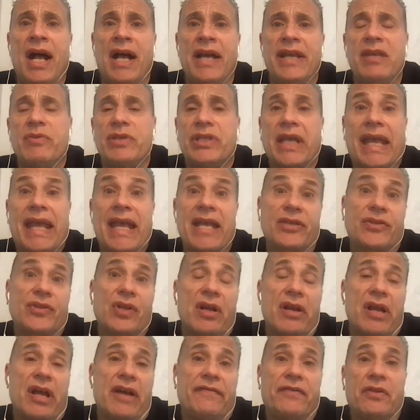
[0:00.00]
He was a guest
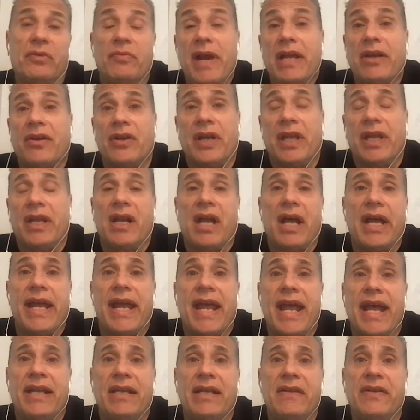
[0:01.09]
on Off the Record. And I
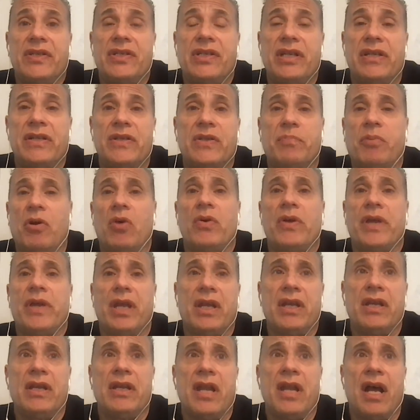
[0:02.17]
hadn't
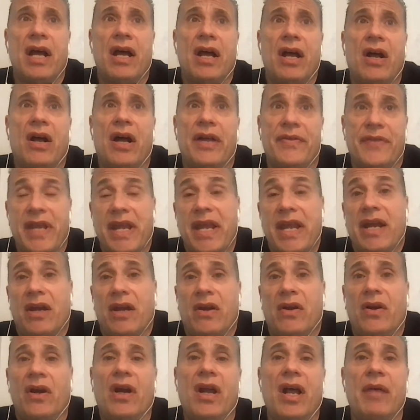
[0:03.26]
spoken on the
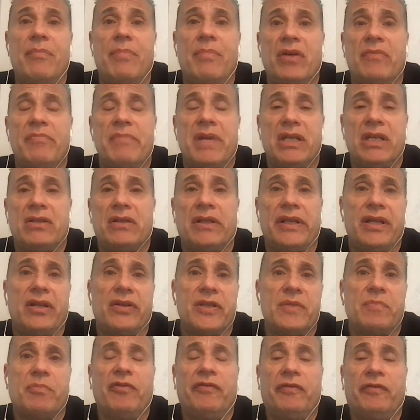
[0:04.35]
air about mental
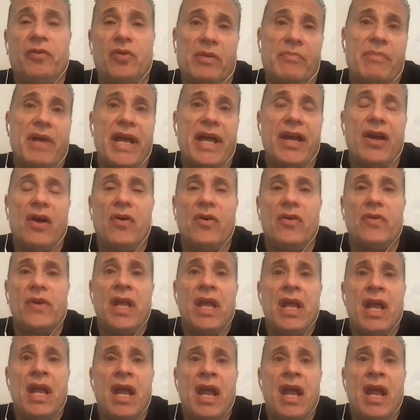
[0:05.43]
illness before, my own.